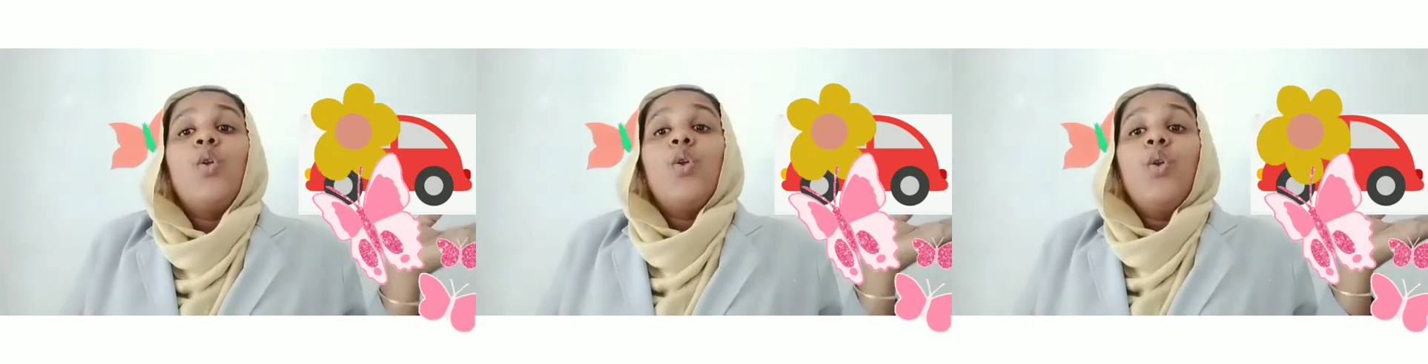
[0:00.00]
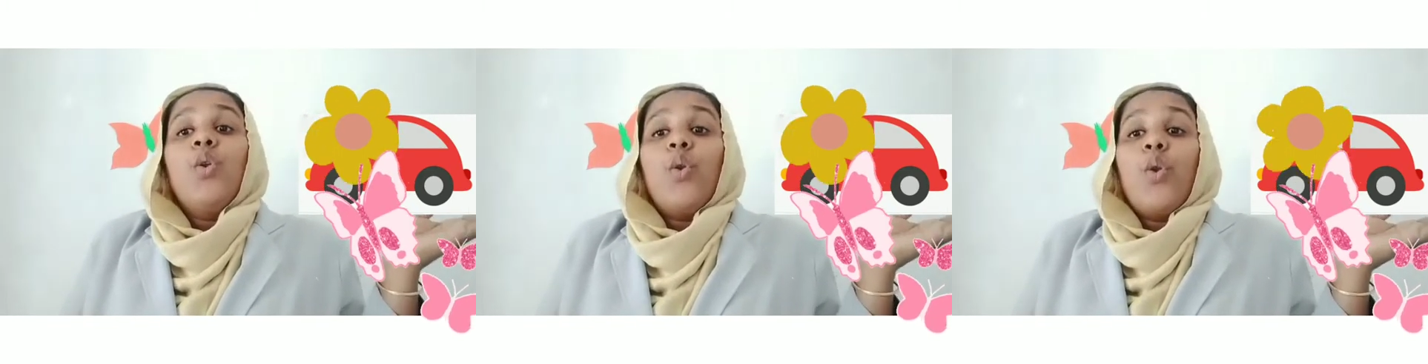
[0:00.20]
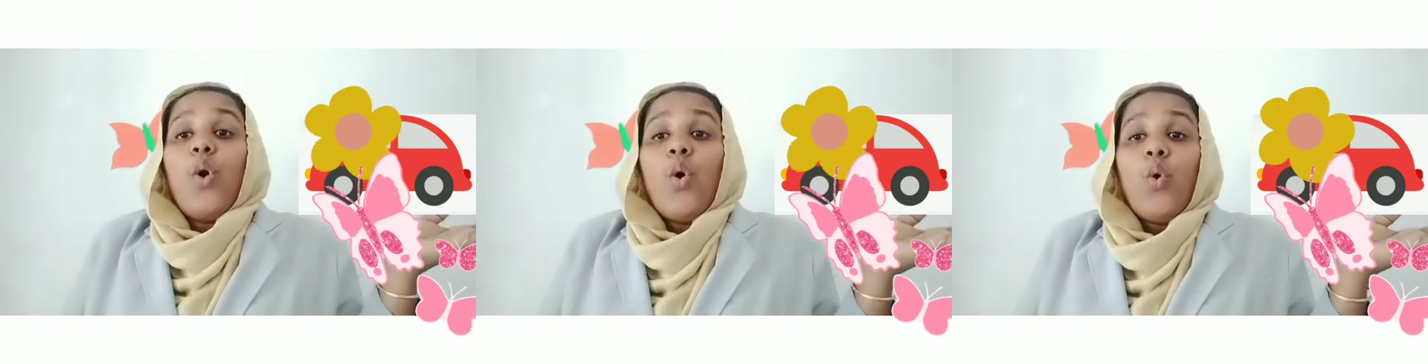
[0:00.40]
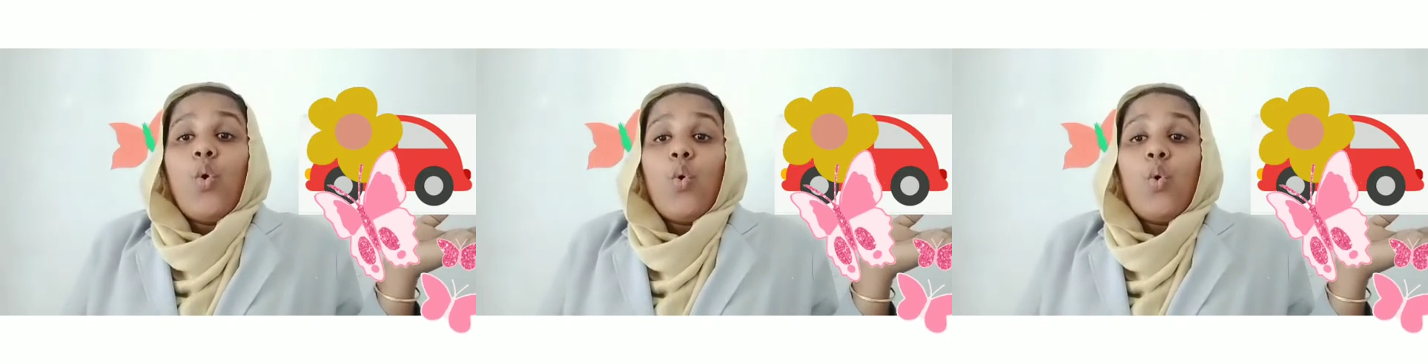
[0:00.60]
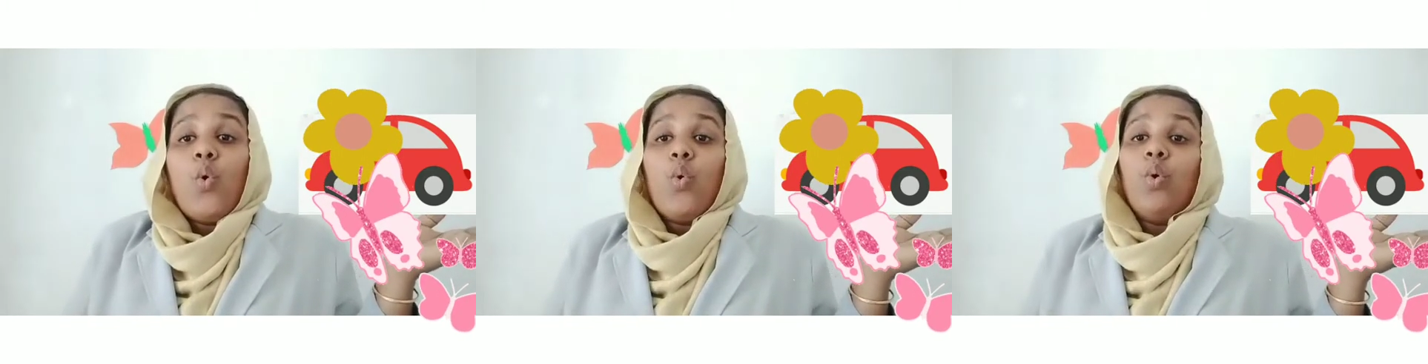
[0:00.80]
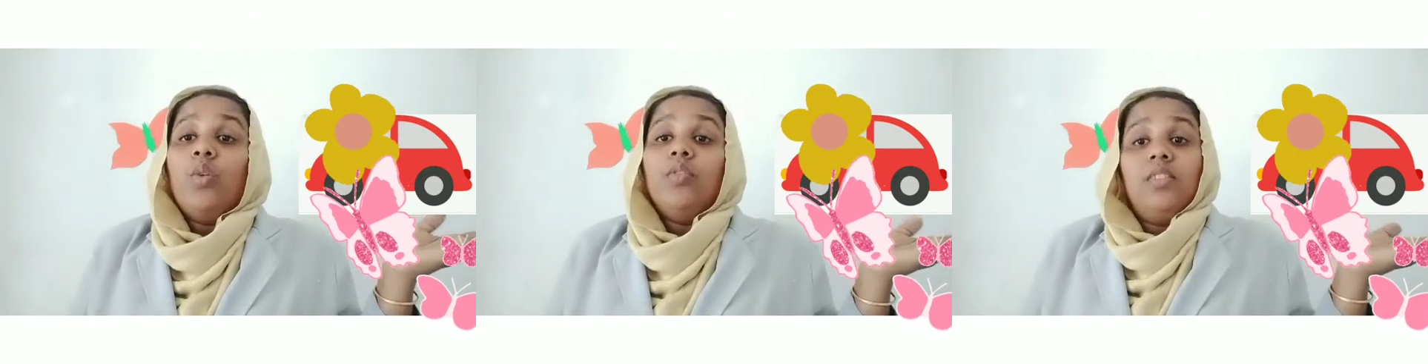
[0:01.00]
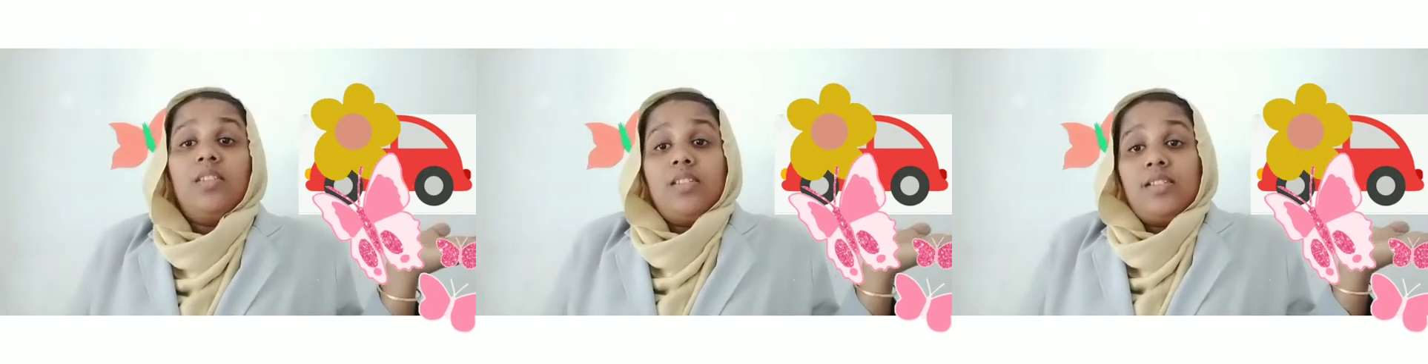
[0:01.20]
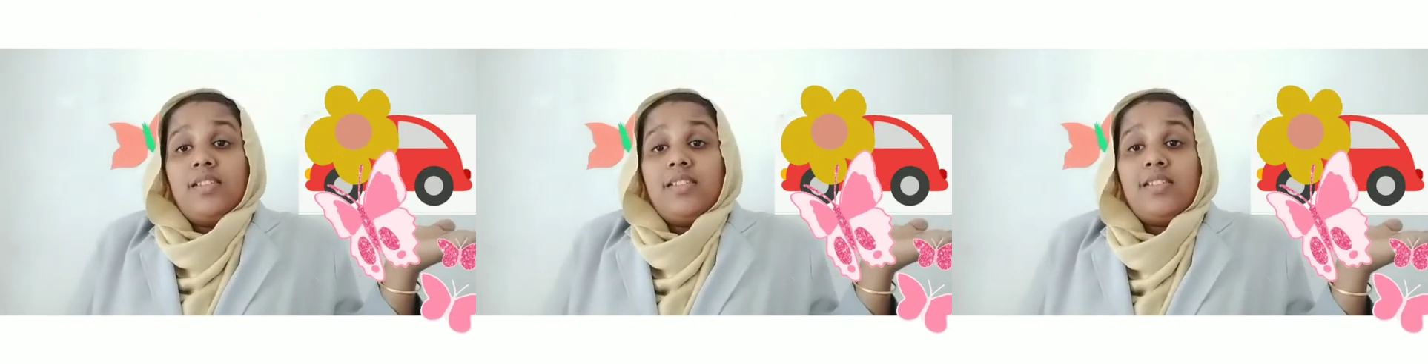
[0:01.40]
No,
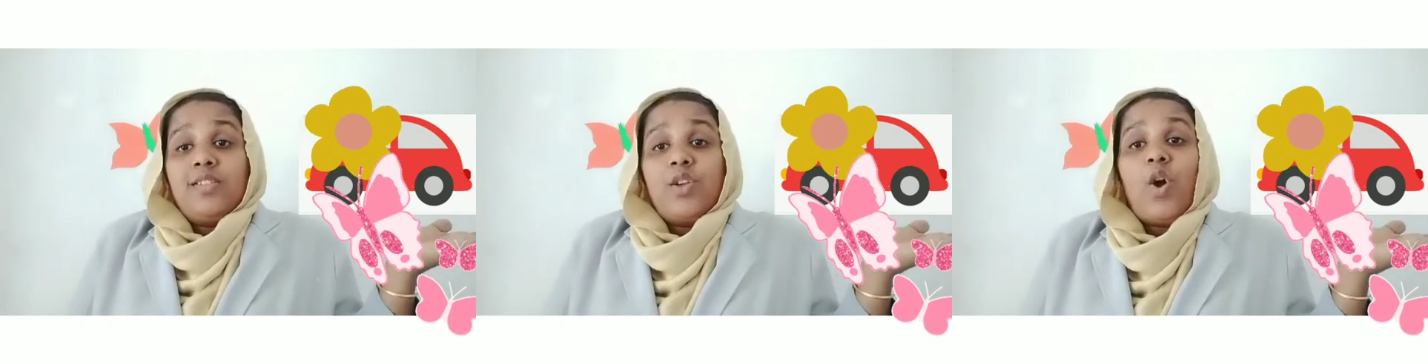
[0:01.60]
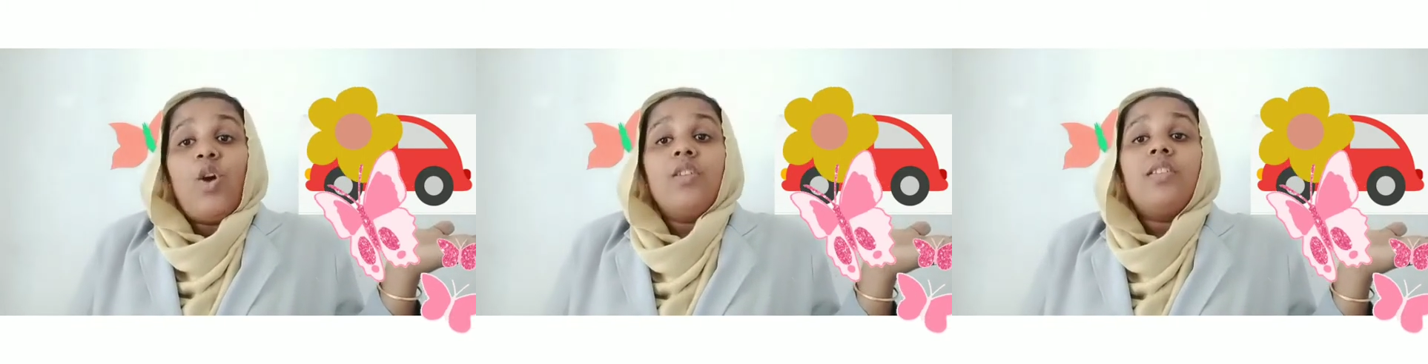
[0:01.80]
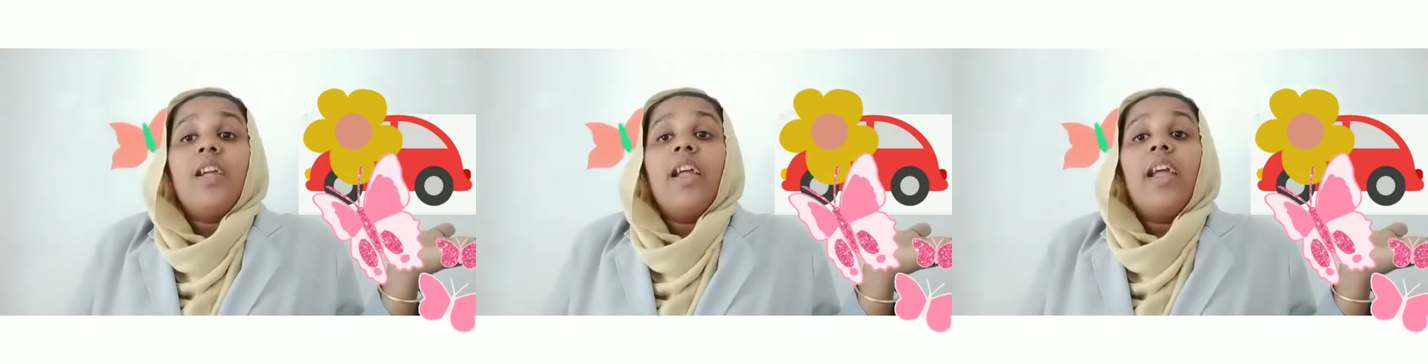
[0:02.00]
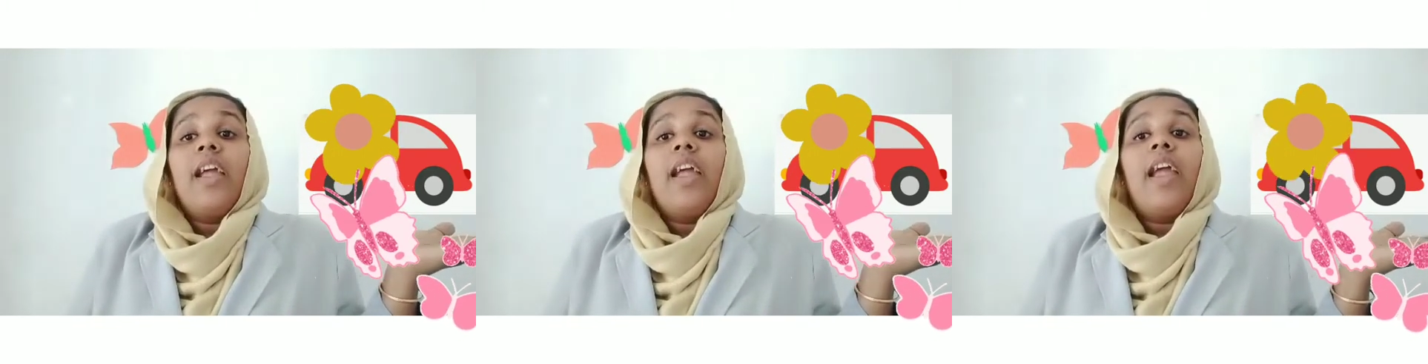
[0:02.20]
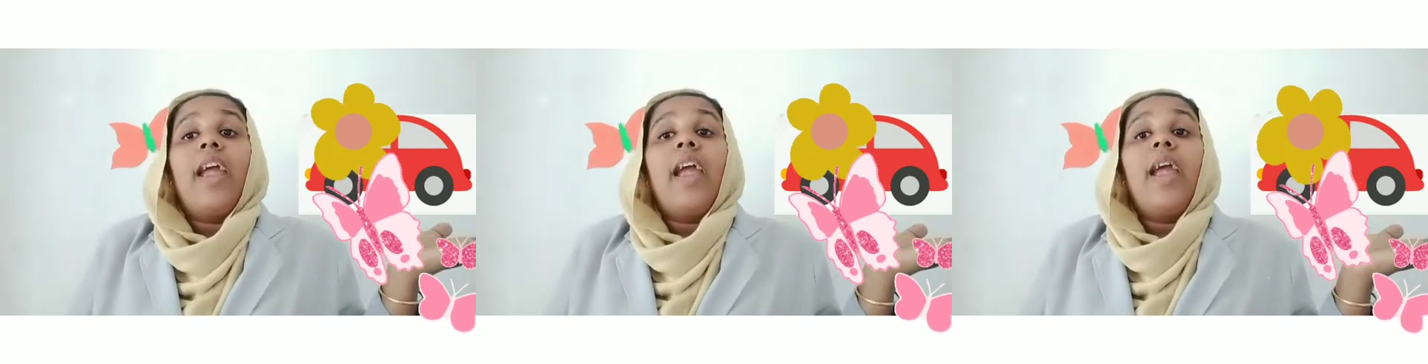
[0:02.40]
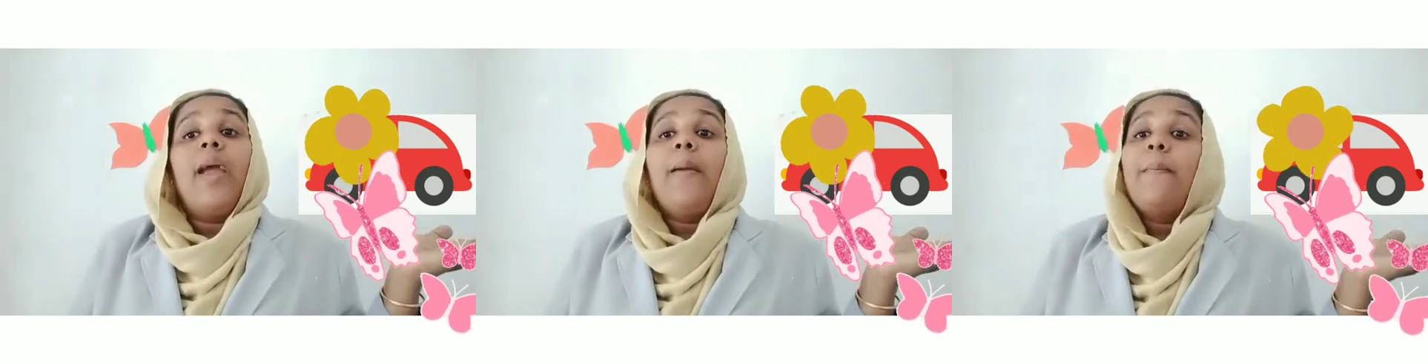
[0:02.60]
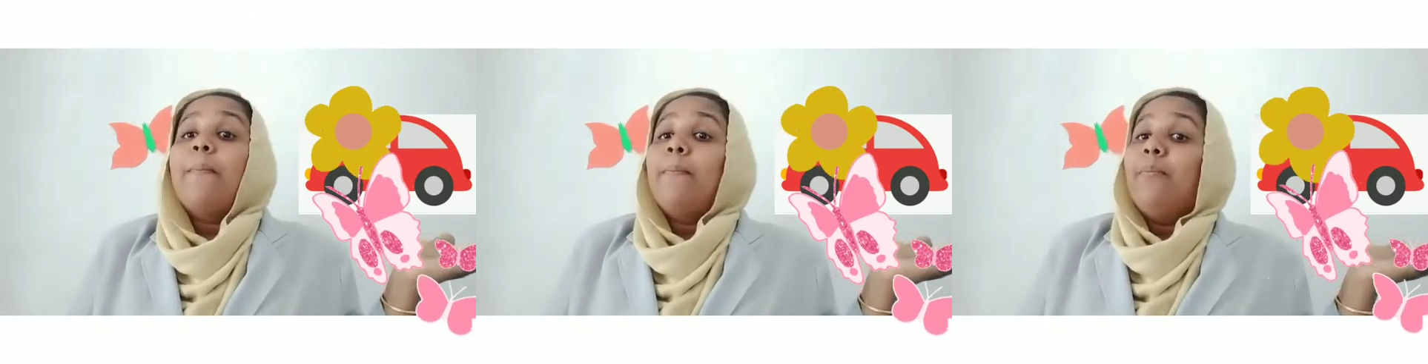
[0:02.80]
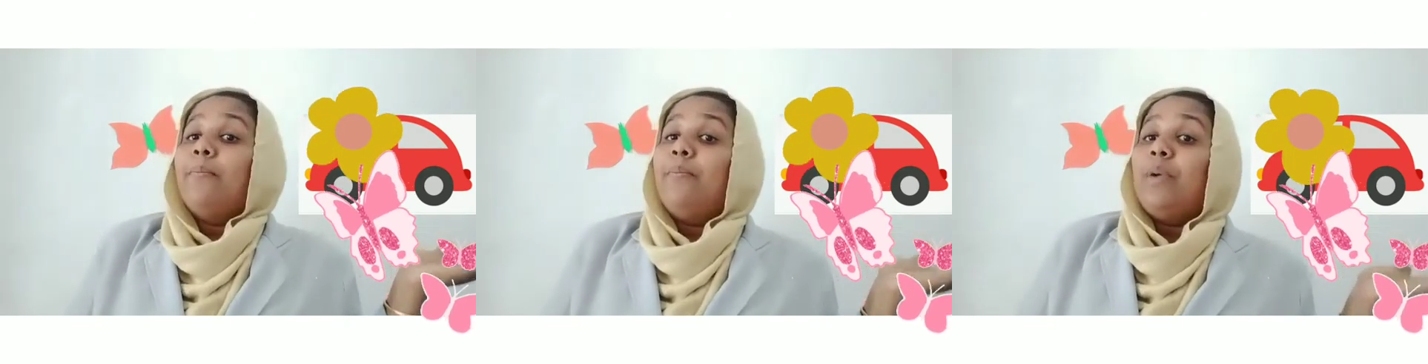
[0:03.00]
this is not a
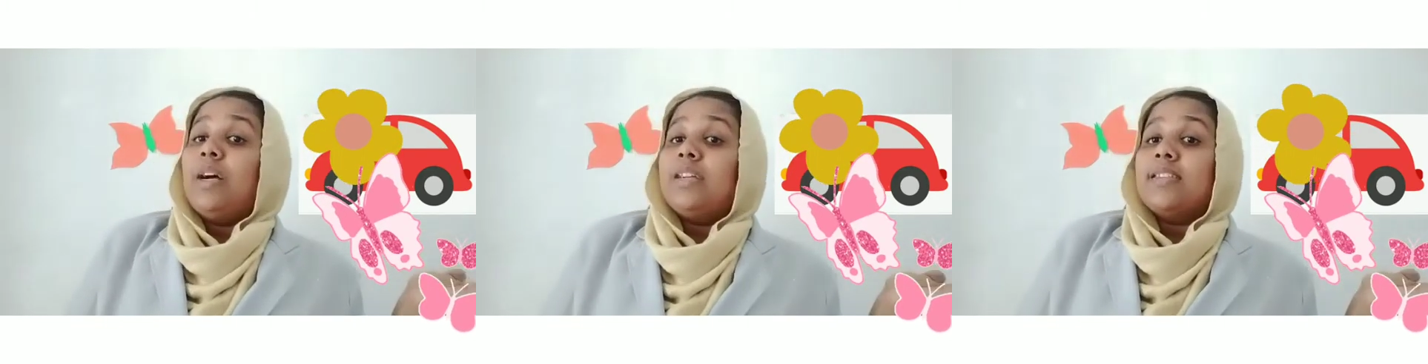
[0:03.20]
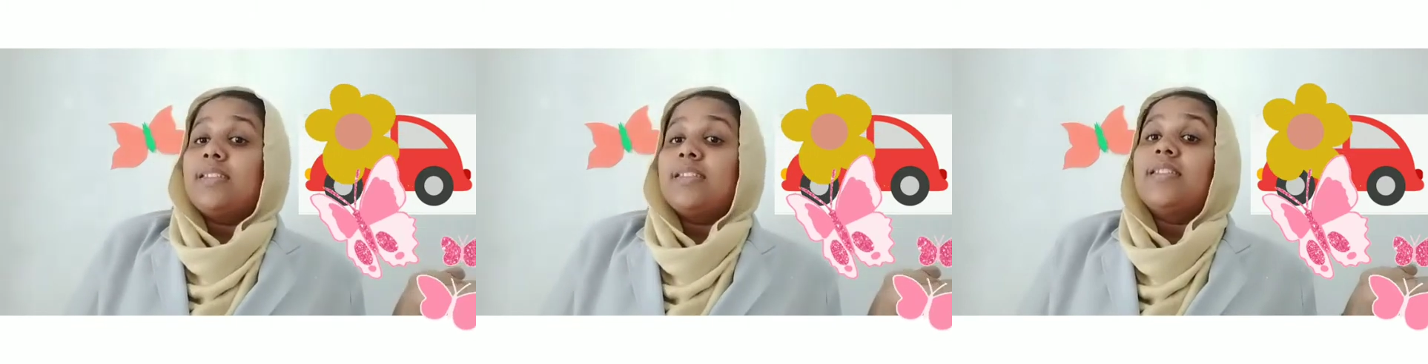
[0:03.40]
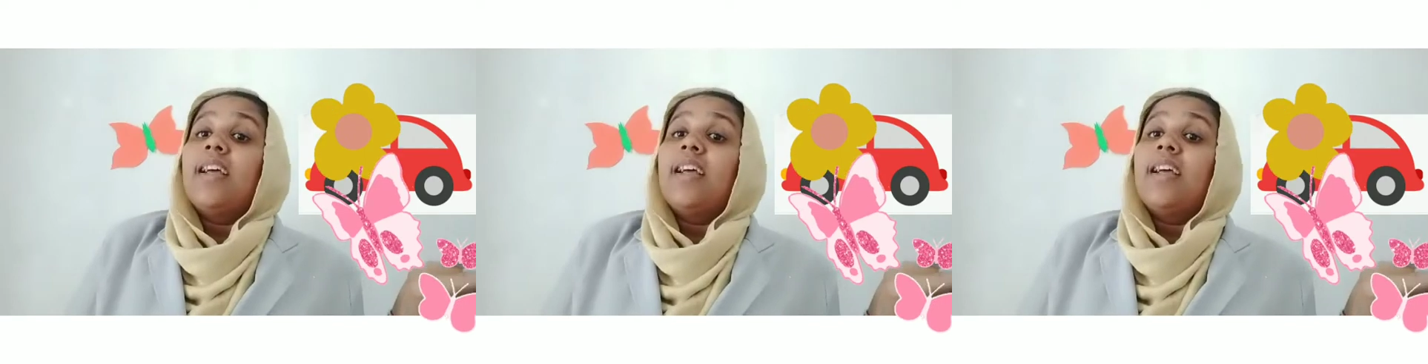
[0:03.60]
bus.